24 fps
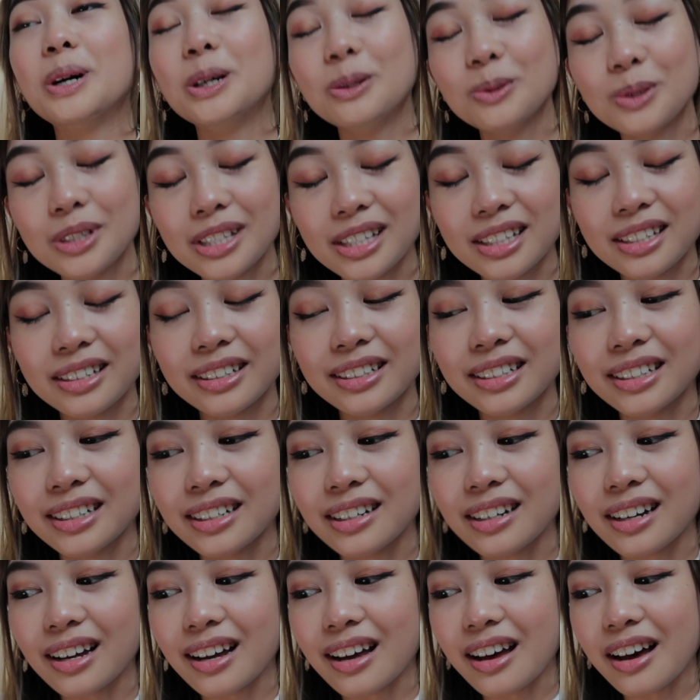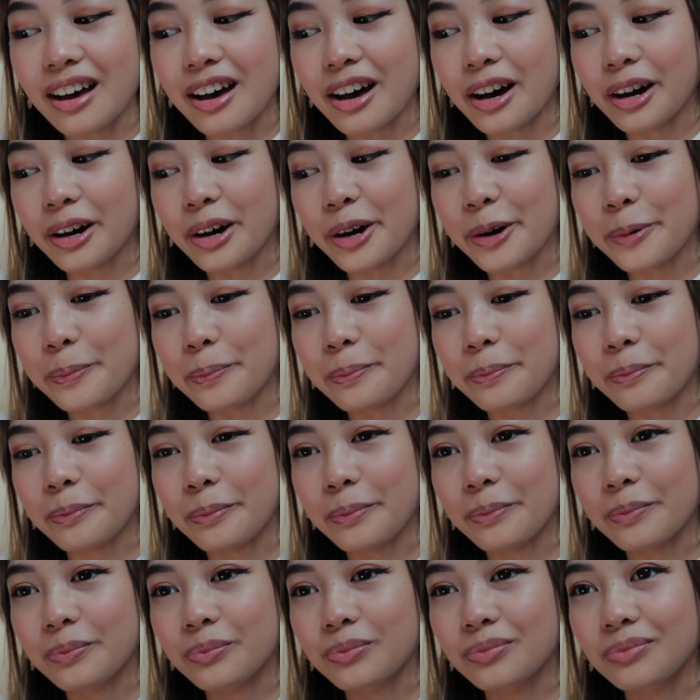poster,
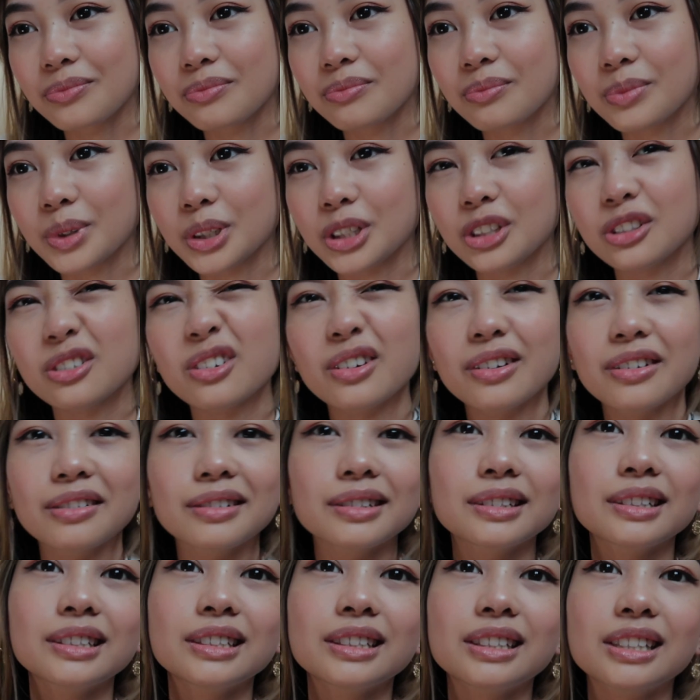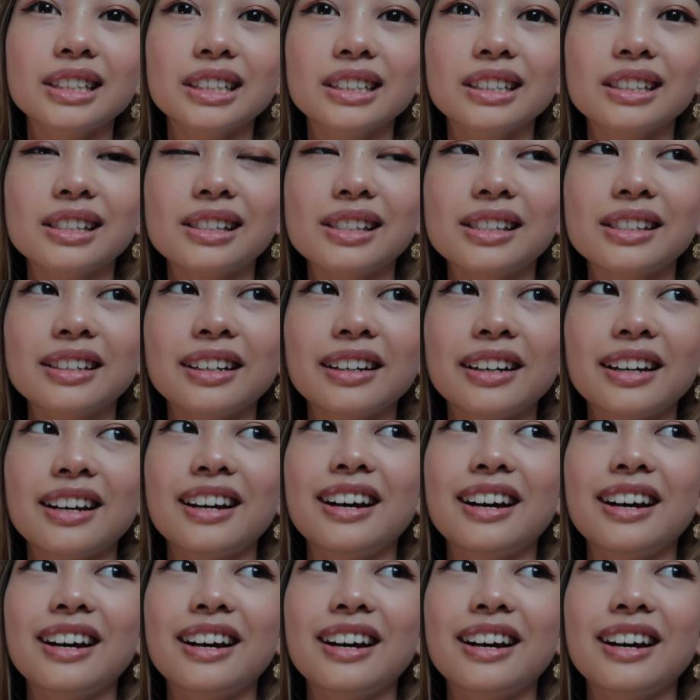but you know, since